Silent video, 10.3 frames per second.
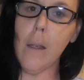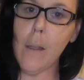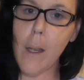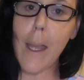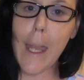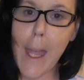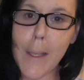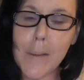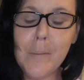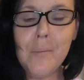
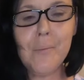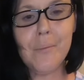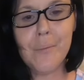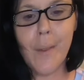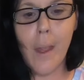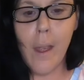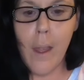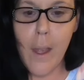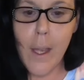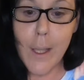again,
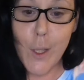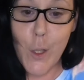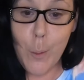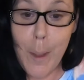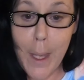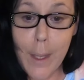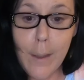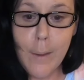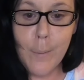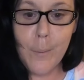it's too
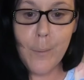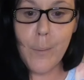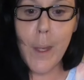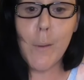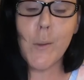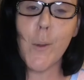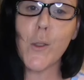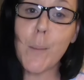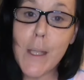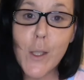big. It was supposed
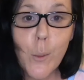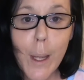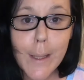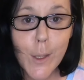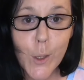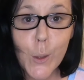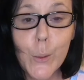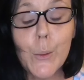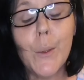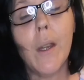to be a
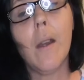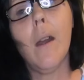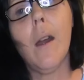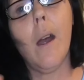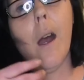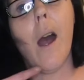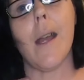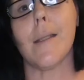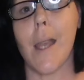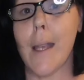sweatsuit. I
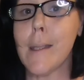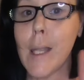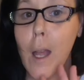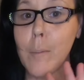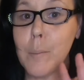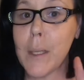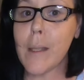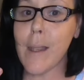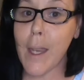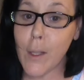sized up because
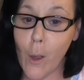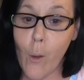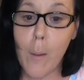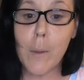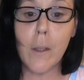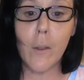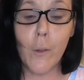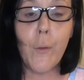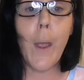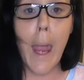I know I'm a little
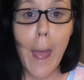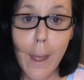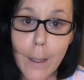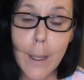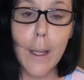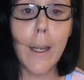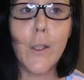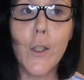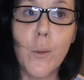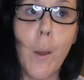fat and I
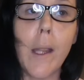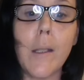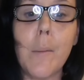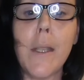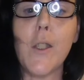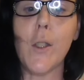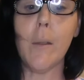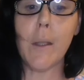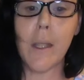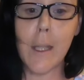just wanted to make sure
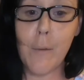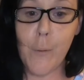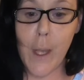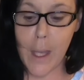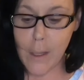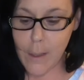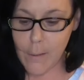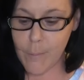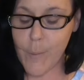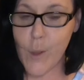everything fit.
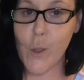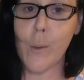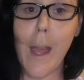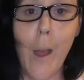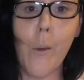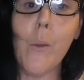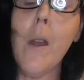So now